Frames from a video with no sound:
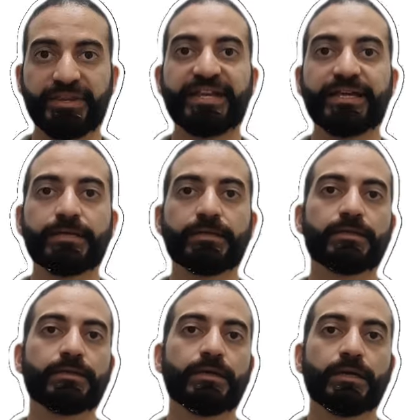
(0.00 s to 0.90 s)
here,
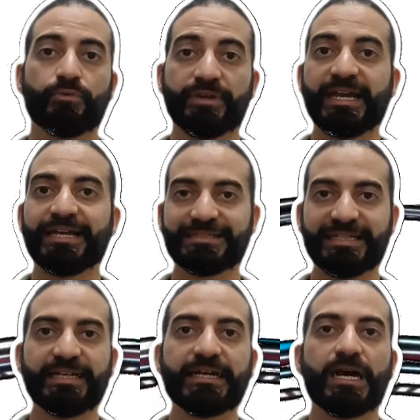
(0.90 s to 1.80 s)
we can
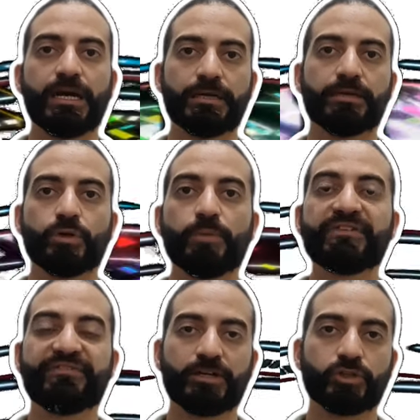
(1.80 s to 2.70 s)
take R common
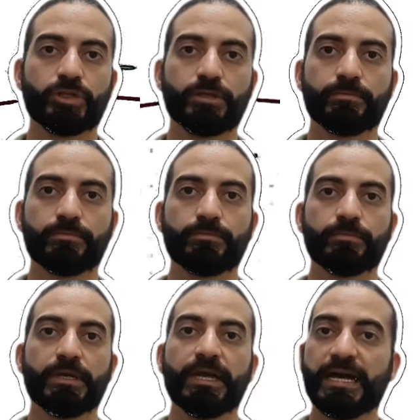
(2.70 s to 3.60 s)
factor.
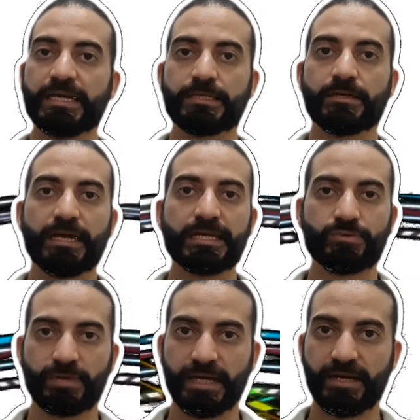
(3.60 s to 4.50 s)
As long as we
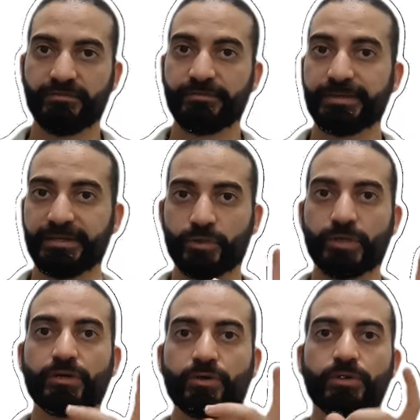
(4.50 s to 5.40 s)
have here
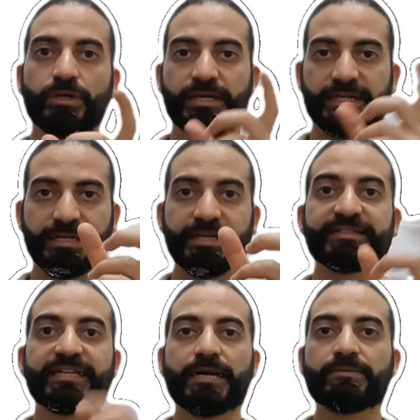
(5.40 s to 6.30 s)
equal and here
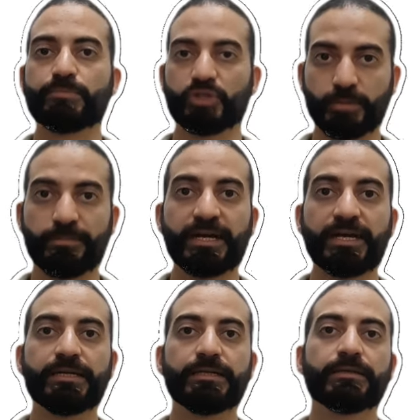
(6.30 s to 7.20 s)
times multiply,
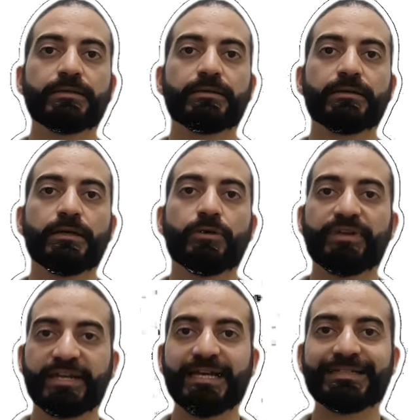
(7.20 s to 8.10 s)
we
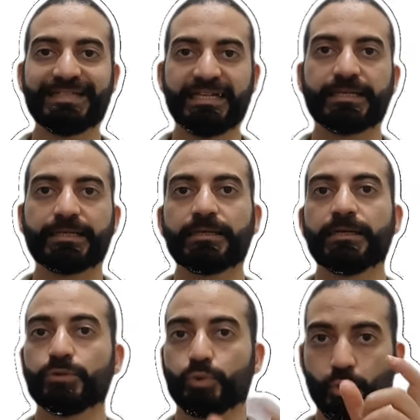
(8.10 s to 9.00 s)
can
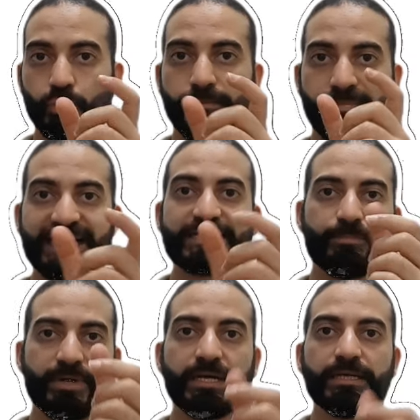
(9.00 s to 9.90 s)
take 2 plus
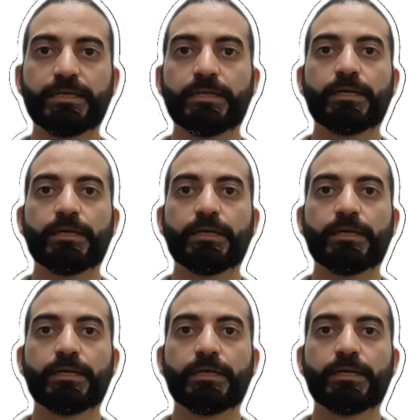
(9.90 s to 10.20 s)
pi